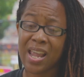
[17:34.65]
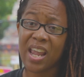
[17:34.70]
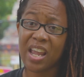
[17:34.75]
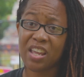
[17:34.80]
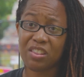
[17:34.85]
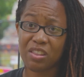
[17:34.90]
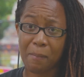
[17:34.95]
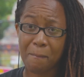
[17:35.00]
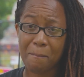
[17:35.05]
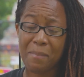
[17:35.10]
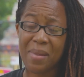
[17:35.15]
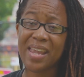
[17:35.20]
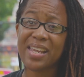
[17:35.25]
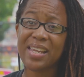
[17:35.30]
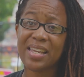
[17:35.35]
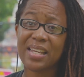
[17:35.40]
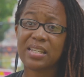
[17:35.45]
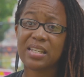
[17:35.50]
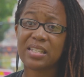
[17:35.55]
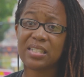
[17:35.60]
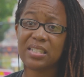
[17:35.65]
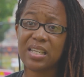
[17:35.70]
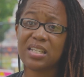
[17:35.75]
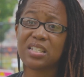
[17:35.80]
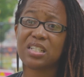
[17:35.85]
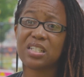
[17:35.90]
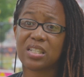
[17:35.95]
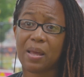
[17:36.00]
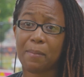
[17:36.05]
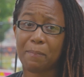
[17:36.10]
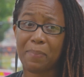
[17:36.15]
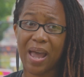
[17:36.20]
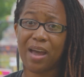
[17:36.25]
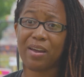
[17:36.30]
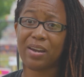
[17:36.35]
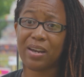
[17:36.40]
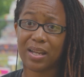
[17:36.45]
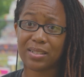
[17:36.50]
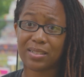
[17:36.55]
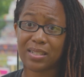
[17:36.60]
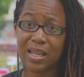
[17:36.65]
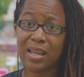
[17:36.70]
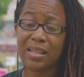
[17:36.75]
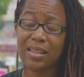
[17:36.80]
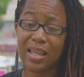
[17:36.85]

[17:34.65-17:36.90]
and they're making making decisions about us